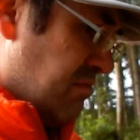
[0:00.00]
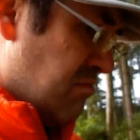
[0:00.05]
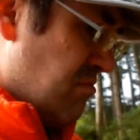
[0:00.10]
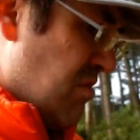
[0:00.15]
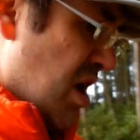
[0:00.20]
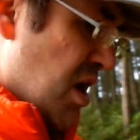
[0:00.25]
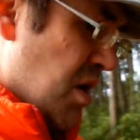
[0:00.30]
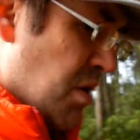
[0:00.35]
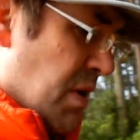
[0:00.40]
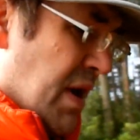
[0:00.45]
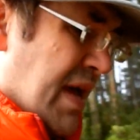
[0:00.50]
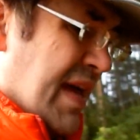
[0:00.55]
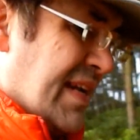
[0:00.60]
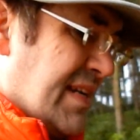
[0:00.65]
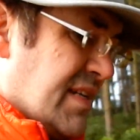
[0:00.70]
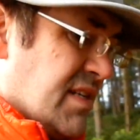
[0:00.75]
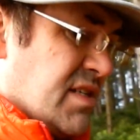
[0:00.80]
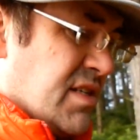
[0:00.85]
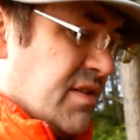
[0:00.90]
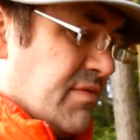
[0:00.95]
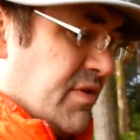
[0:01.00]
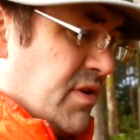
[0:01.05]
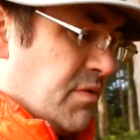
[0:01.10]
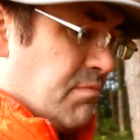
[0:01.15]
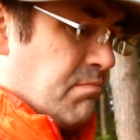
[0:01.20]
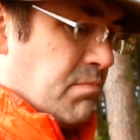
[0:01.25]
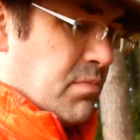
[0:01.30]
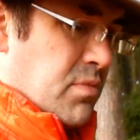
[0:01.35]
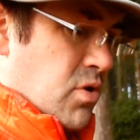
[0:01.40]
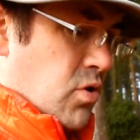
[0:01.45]
no hint of
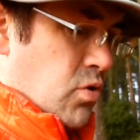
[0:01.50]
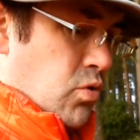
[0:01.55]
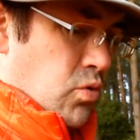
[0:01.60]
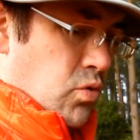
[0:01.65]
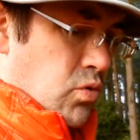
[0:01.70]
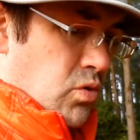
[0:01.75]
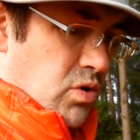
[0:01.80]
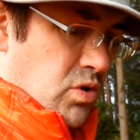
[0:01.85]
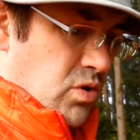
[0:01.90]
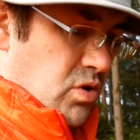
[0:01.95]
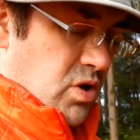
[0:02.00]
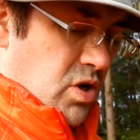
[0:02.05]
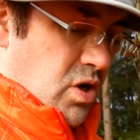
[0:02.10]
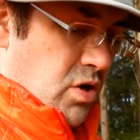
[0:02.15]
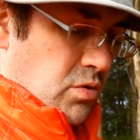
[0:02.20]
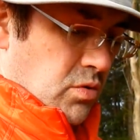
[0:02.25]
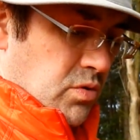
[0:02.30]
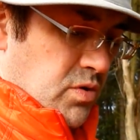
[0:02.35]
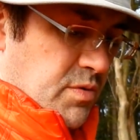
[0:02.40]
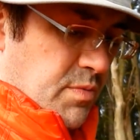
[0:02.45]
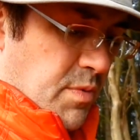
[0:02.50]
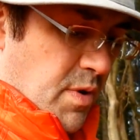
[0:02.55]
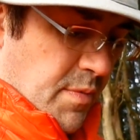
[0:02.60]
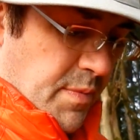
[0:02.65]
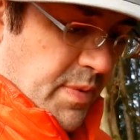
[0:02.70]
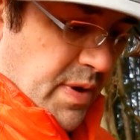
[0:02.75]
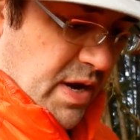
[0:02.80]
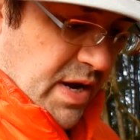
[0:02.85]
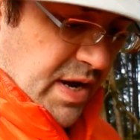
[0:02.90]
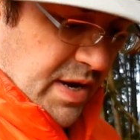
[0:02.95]
a cool or cold
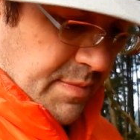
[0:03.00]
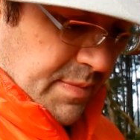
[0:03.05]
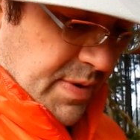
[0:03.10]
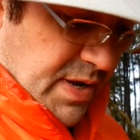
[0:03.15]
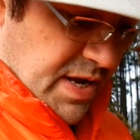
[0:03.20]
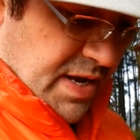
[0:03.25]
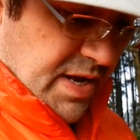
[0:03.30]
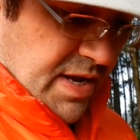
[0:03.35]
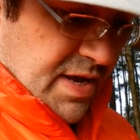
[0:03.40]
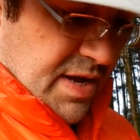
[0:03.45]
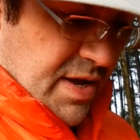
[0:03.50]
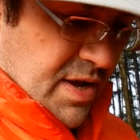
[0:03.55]
spot behind me.